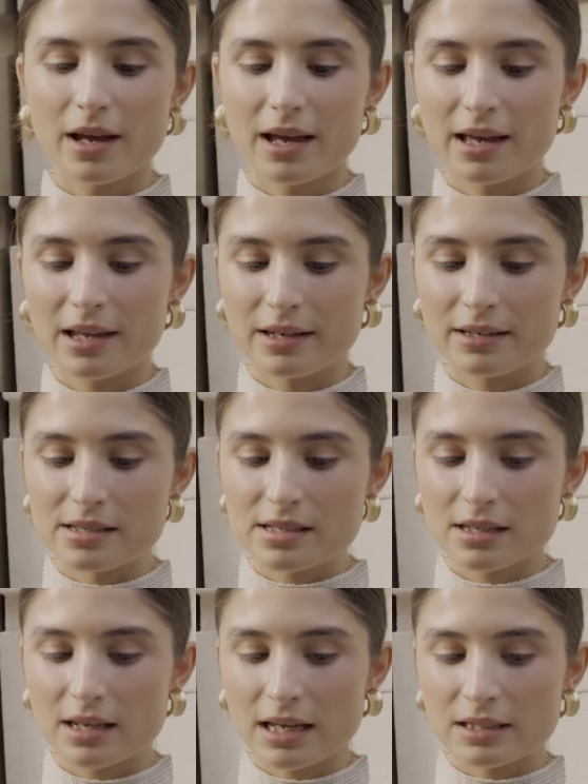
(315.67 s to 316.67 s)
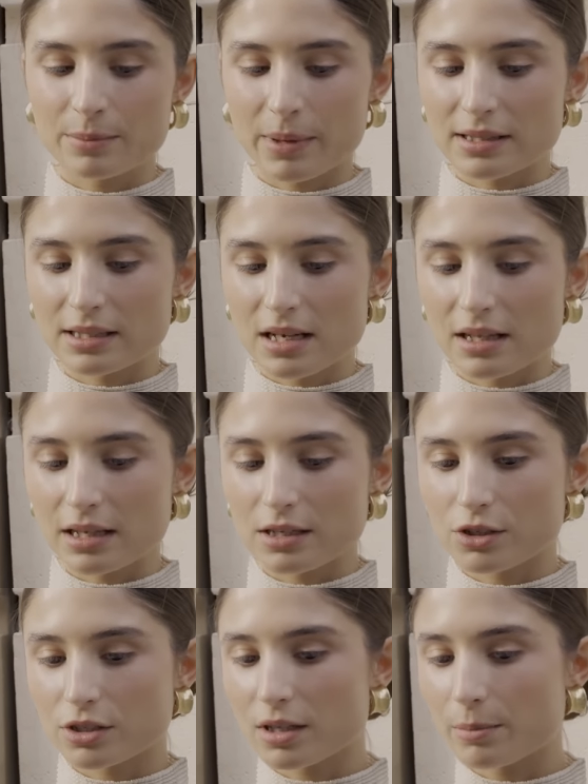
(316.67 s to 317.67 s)
And it's basically
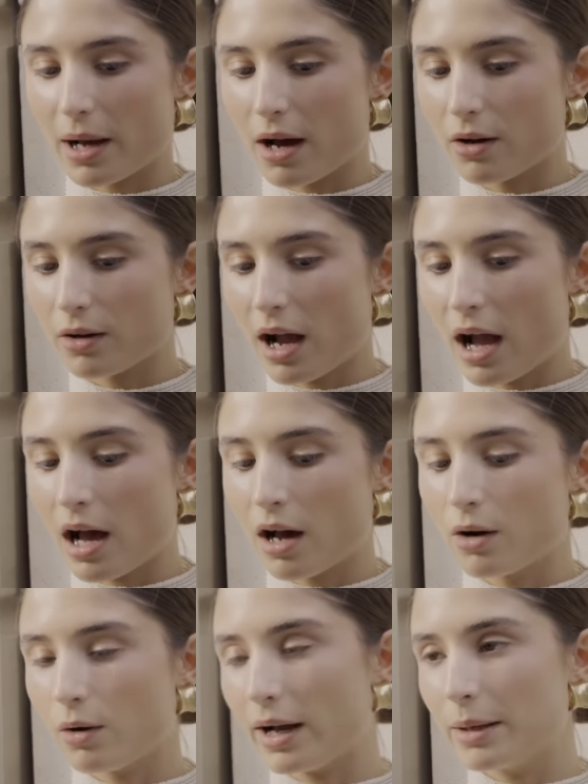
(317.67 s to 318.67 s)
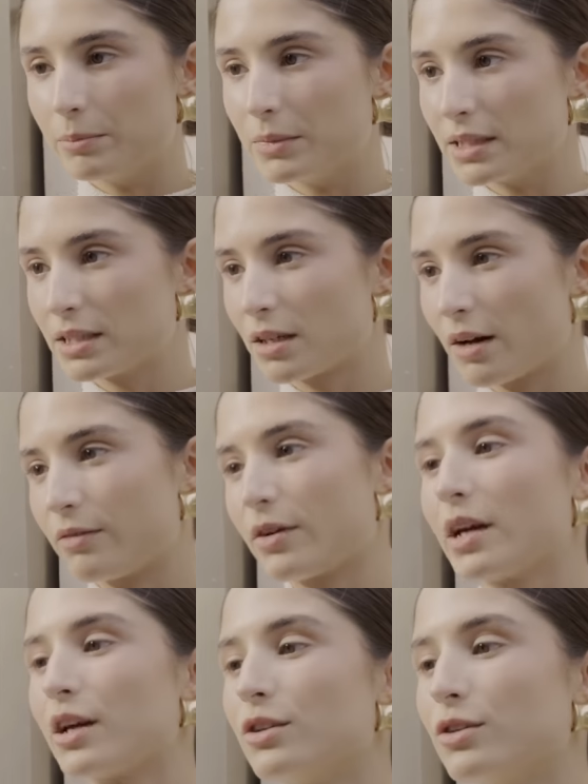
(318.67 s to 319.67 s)
just about how I'm
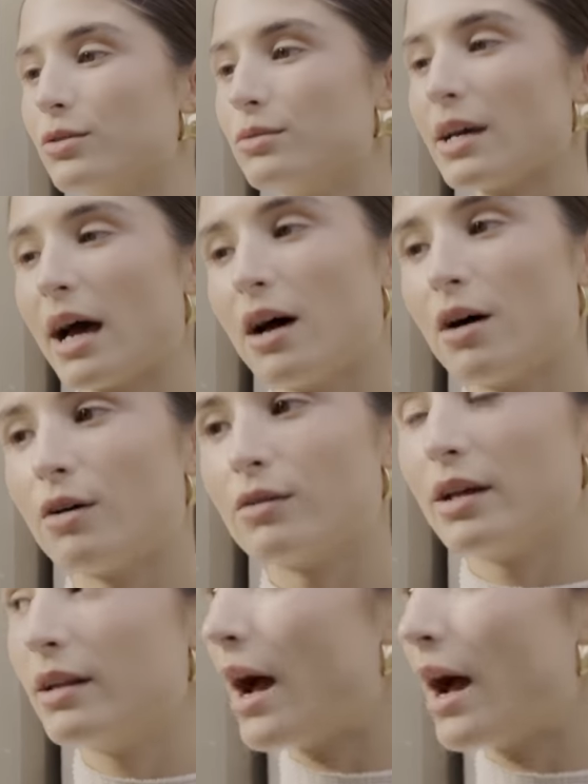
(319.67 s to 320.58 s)
discovering a new town and